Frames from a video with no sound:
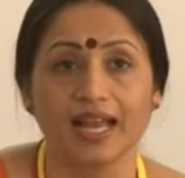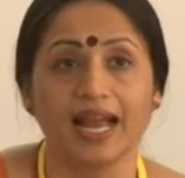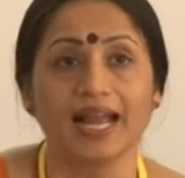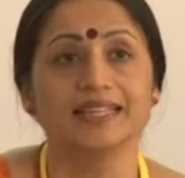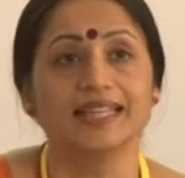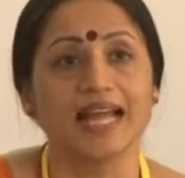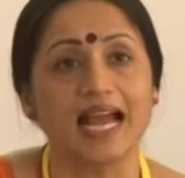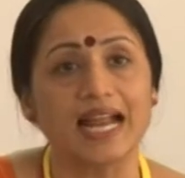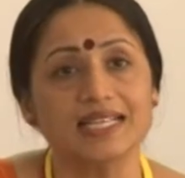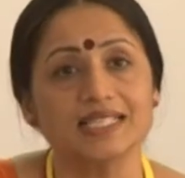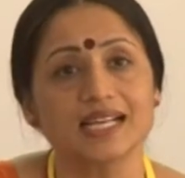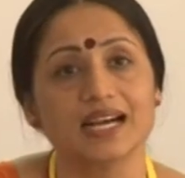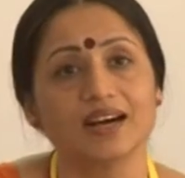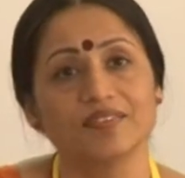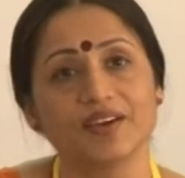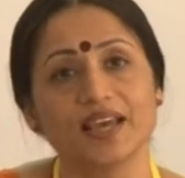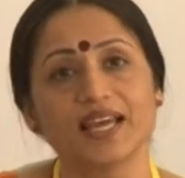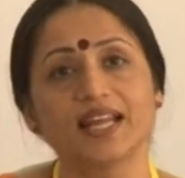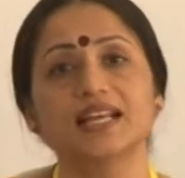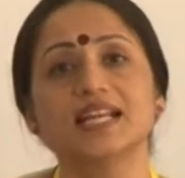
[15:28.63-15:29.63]
And that
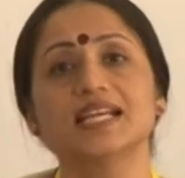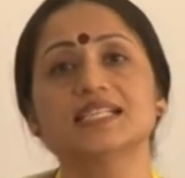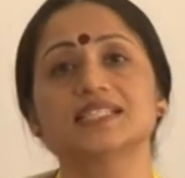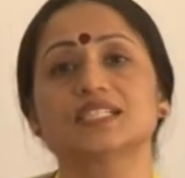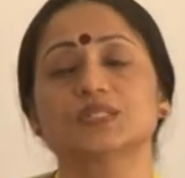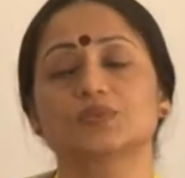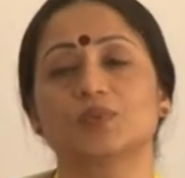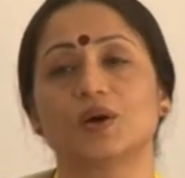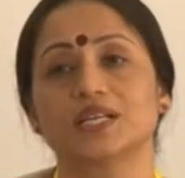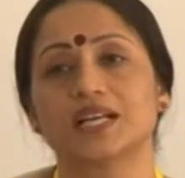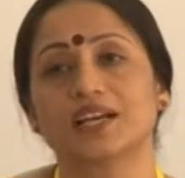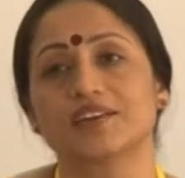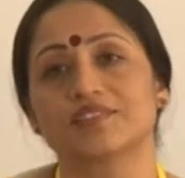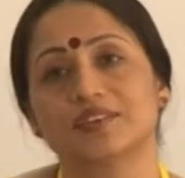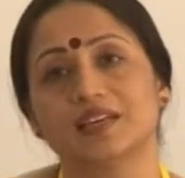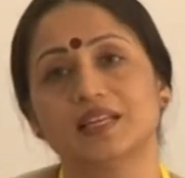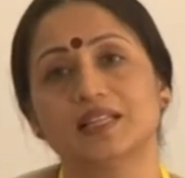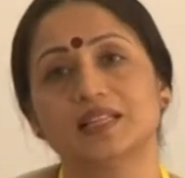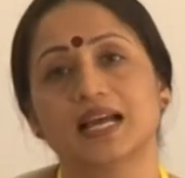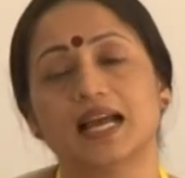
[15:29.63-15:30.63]
awareness is what I
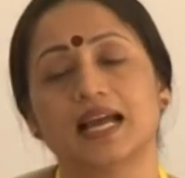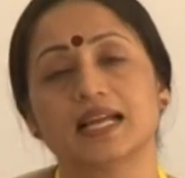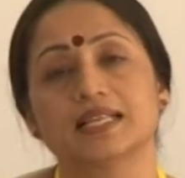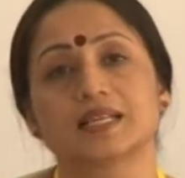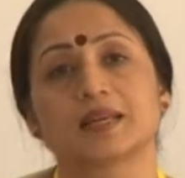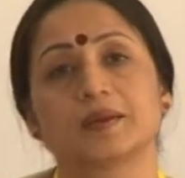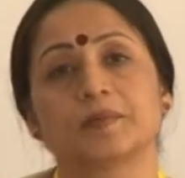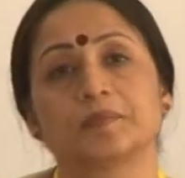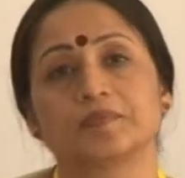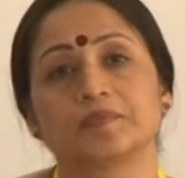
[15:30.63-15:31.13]
feel that